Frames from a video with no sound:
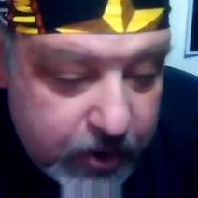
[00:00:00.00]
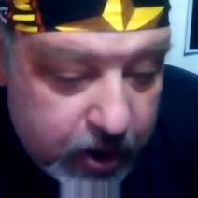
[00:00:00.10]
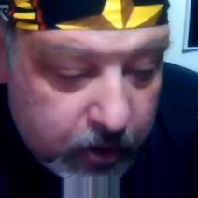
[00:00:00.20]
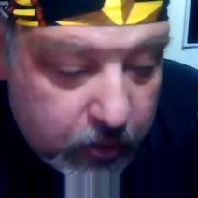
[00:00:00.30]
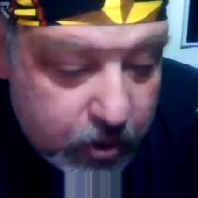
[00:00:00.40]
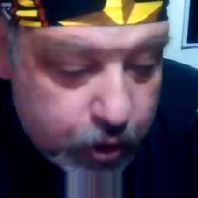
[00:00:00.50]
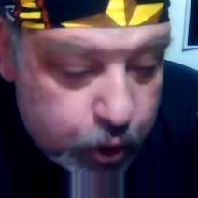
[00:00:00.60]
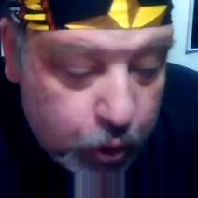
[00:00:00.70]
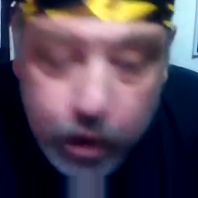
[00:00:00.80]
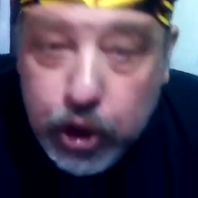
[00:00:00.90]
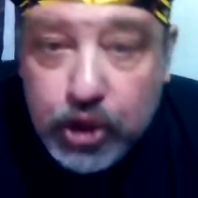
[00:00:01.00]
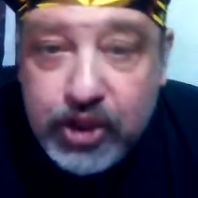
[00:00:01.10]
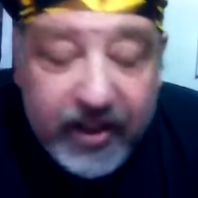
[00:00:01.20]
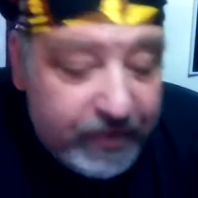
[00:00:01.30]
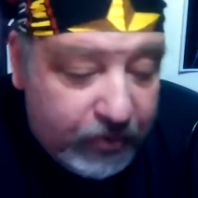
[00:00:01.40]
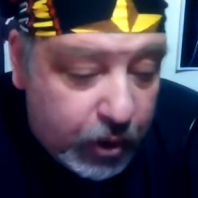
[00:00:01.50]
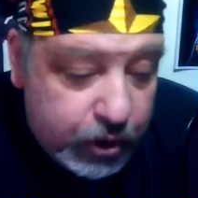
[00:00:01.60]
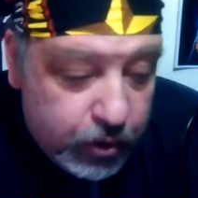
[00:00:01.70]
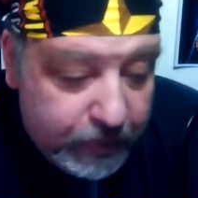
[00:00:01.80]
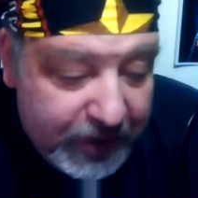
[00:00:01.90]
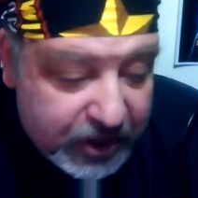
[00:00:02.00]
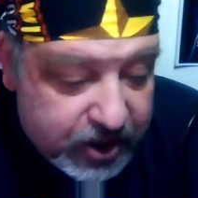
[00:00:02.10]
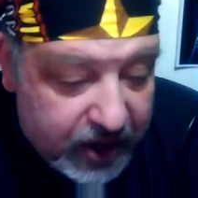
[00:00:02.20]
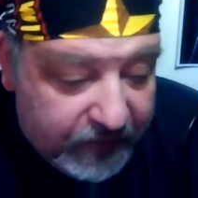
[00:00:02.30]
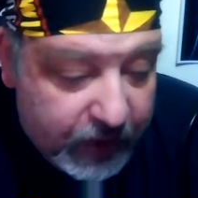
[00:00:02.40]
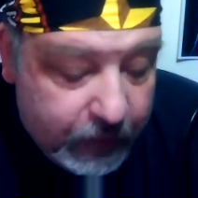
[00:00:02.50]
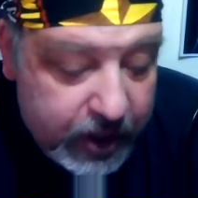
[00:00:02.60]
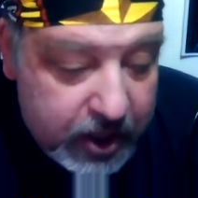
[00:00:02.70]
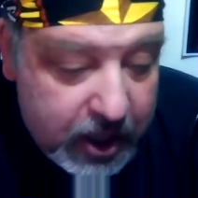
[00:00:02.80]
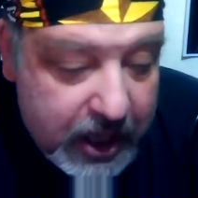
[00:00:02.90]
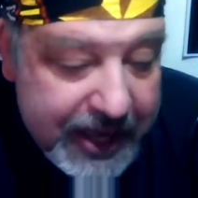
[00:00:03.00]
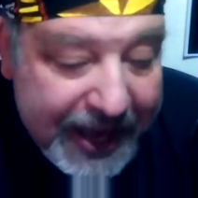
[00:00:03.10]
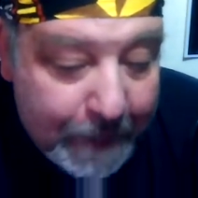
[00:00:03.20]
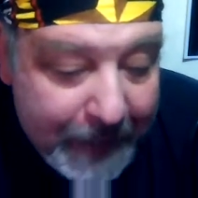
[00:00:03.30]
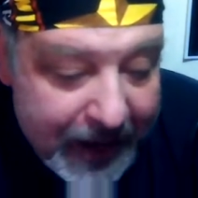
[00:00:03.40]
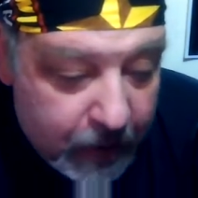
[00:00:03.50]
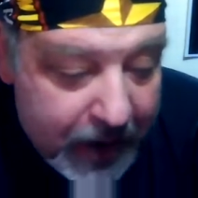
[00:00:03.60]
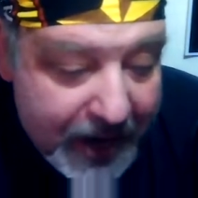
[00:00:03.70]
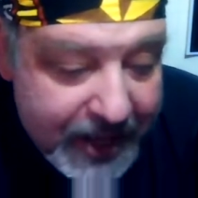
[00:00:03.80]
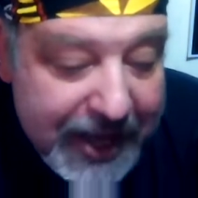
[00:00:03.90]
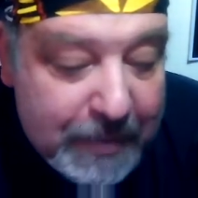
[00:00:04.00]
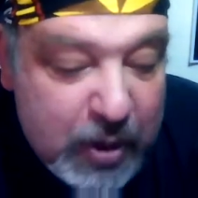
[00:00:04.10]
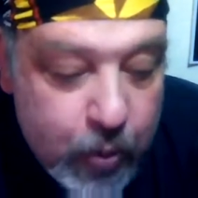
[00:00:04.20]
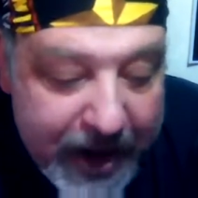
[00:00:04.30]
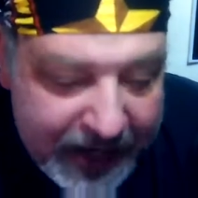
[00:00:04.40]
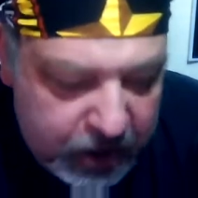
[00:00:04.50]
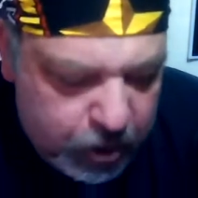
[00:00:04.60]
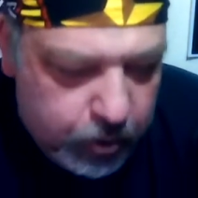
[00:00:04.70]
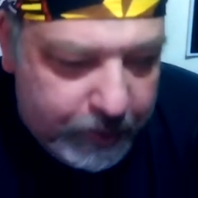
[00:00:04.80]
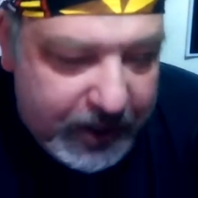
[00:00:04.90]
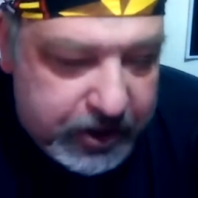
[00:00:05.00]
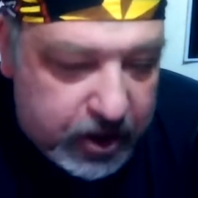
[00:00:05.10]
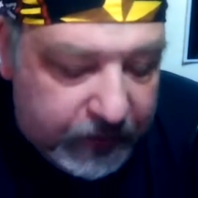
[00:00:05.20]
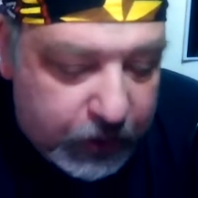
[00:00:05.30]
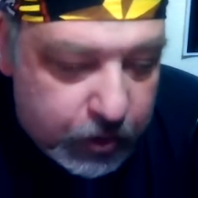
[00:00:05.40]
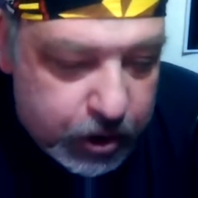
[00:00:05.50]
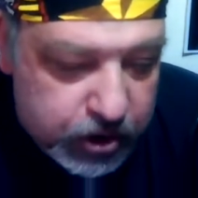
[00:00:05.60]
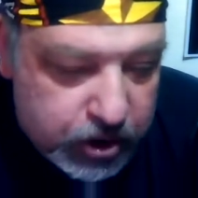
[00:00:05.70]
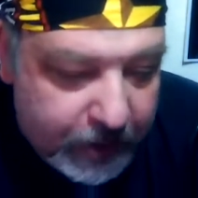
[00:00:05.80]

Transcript: do little stuff before you do the big stuff. That way you get better at it. You got to be ready to do the big stuff. Don't just